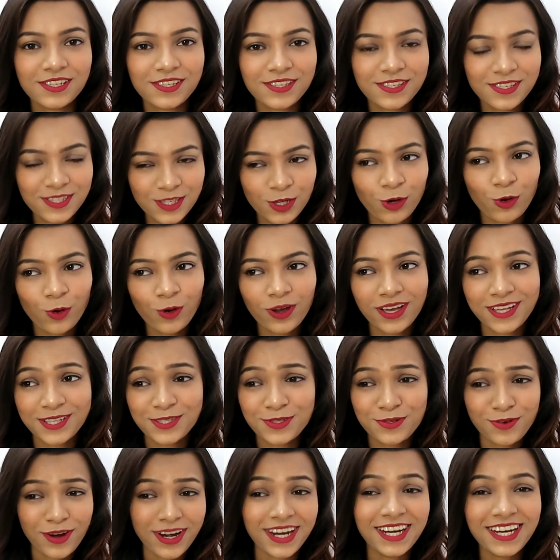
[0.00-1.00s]
So it's
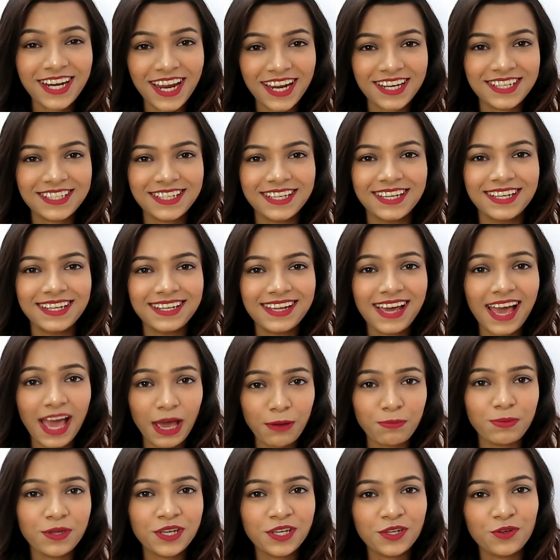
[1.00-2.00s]
2019,
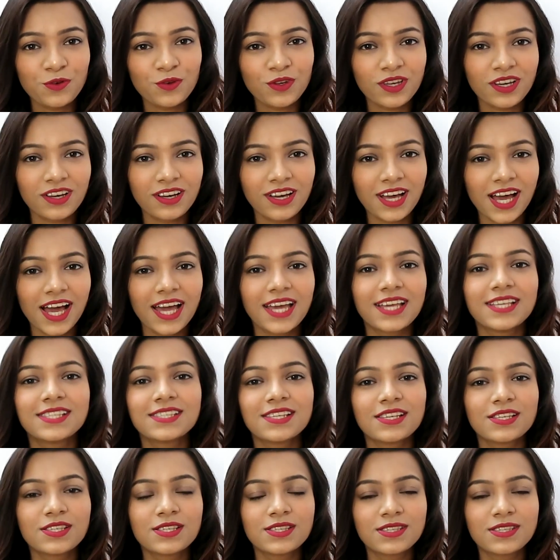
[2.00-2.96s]
Happy New Year guys.